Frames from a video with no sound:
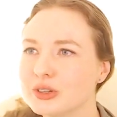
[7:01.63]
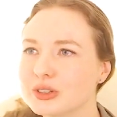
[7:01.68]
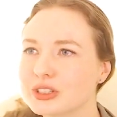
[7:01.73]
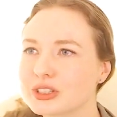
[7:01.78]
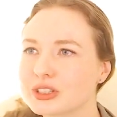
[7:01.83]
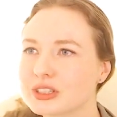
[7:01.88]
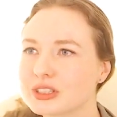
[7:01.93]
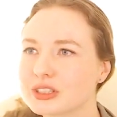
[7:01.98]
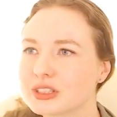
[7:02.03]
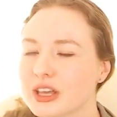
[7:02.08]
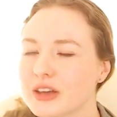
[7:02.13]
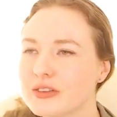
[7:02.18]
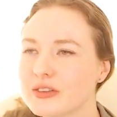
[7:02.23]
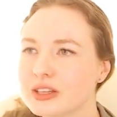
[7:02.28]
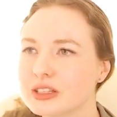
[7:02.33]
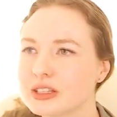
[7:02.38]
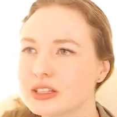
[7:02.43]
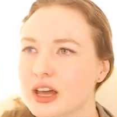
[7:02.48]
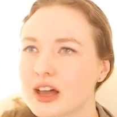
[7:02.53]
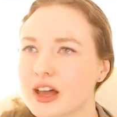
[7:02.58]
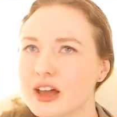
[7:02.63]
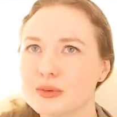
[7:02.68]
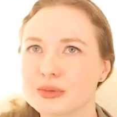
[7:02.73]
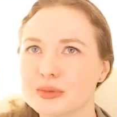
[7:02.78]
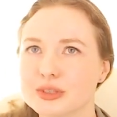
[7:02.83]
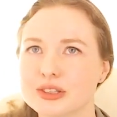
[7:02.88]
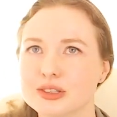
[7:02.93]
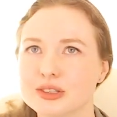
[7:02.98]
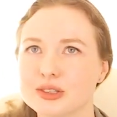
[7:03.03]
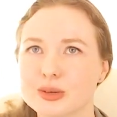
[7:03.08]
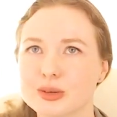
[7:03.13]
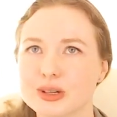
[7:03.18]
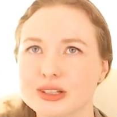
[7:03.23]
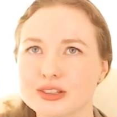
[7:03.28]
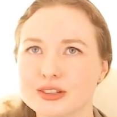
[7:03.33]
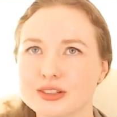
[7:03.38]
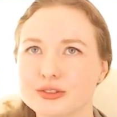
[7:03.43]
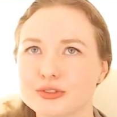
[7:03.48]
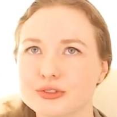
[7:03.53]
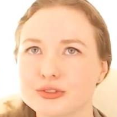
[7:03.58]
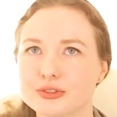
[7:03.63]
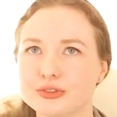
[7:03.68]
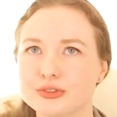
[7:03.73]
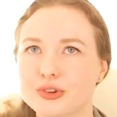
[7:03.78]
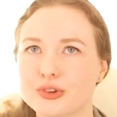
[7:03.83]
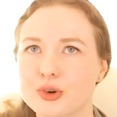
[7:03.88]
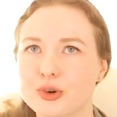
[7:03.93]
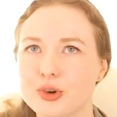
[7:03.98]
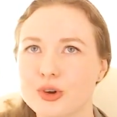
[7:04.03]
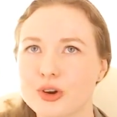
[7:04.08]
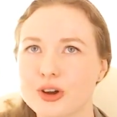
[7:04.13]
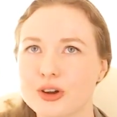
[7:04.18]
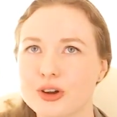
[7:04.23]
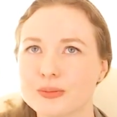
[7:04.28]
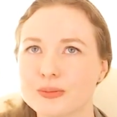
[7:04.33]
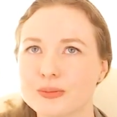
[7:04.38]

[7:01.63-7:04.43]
7 times the 24,